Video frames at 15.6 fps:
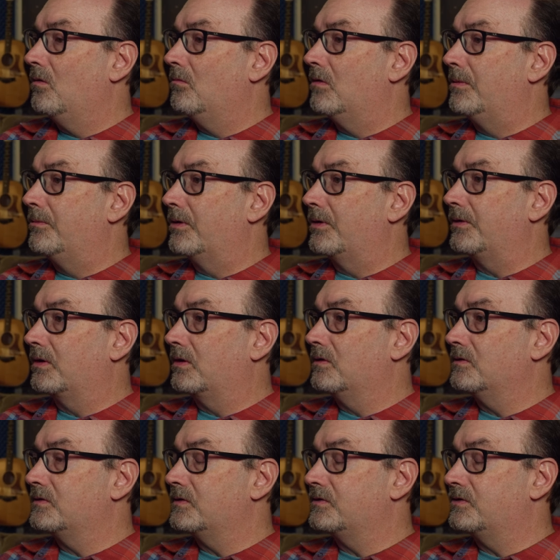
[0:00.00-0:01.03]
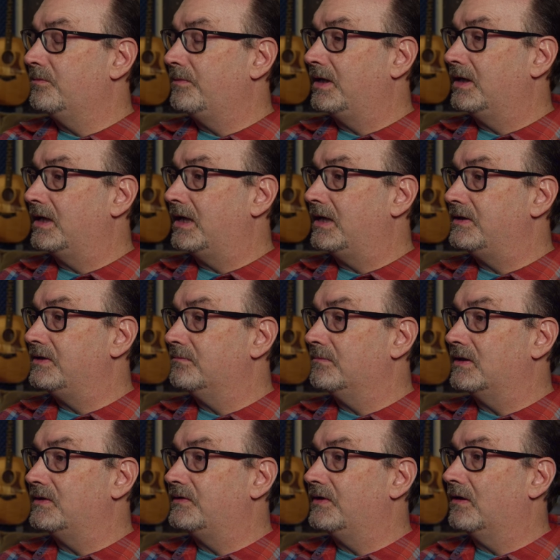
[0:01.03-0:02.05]
my brother closest to me in age, and
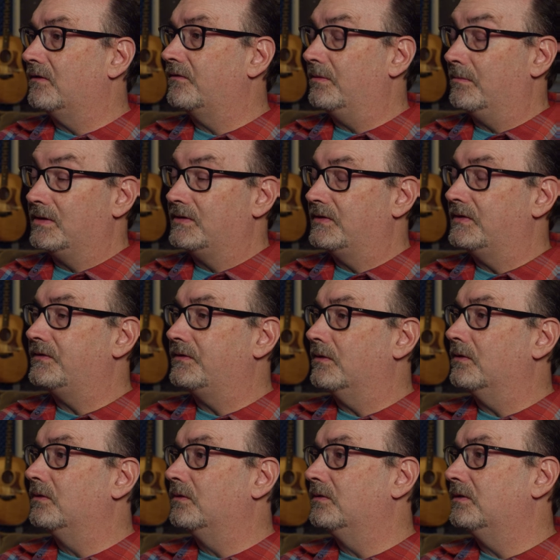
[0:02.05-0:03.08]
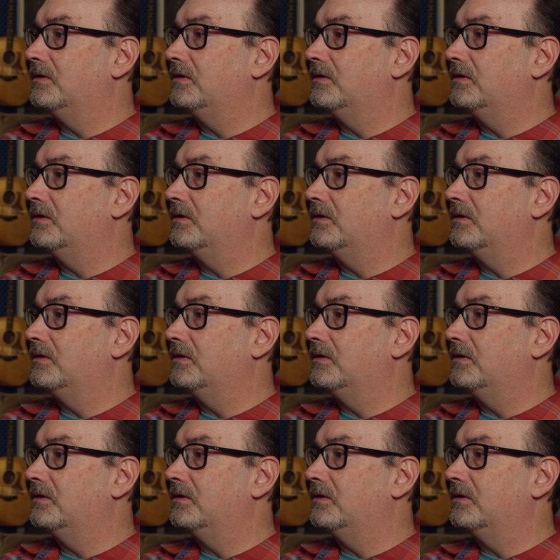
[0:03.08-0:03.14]
myself and my sister